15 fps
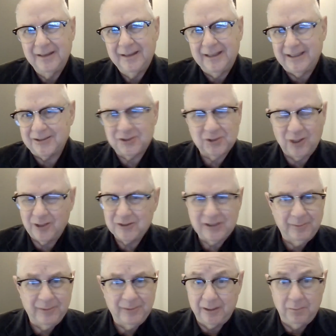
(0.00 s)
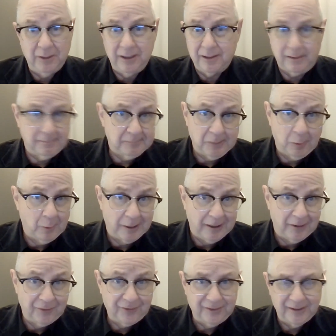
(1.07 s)
and saw something in me that no one
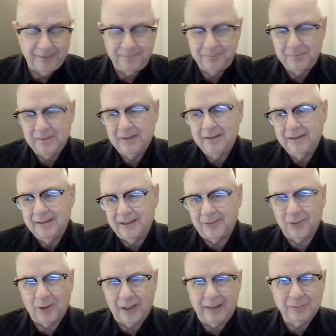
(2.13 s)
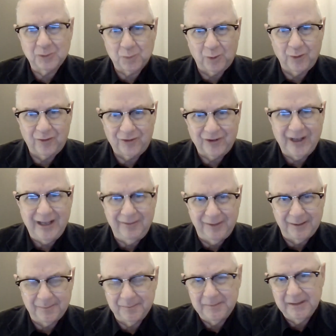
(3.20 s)
else did and thought I was worth saving.
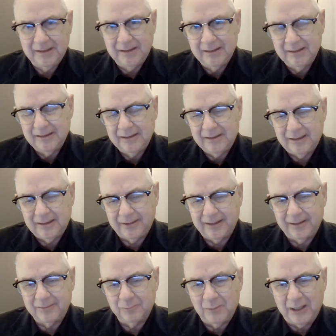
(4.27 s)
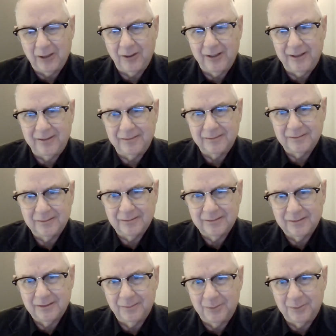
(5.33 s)
I then married the